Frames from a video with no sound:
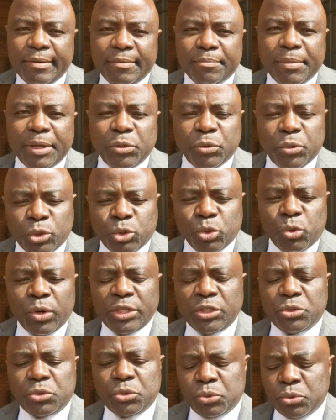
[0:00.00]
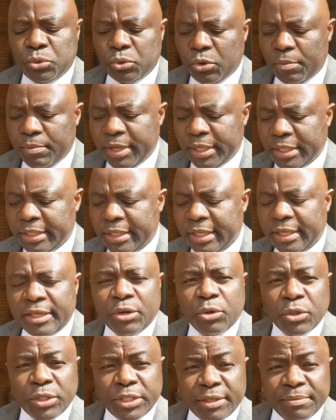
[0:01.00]
But we also want to commend the
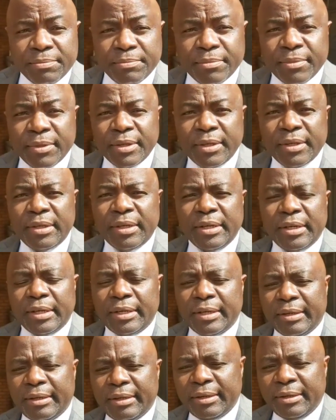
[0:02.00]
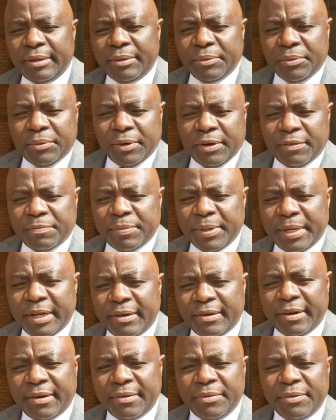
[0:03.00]
legal team who have been
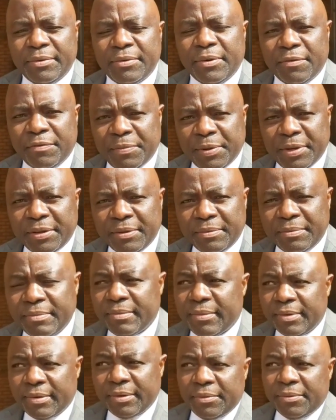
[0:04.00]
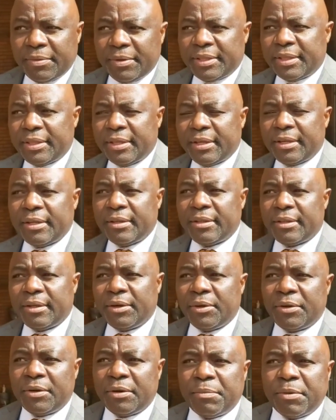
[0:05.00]
around, who have been with
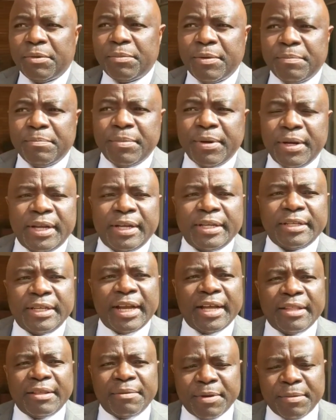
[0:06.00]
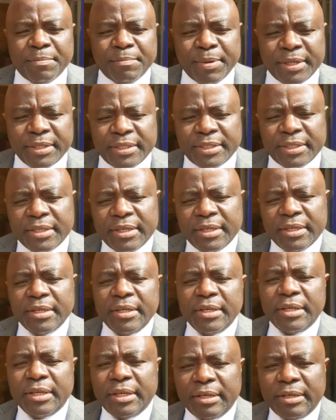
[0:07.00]
the honorable member and other members
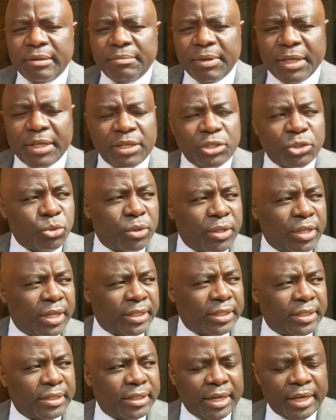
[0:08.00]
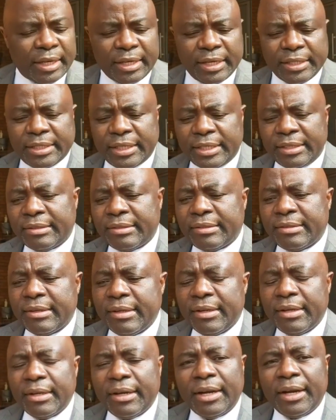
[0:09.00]
in making sure that their cases
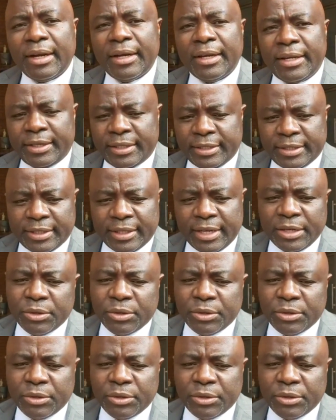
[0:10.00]
are heard.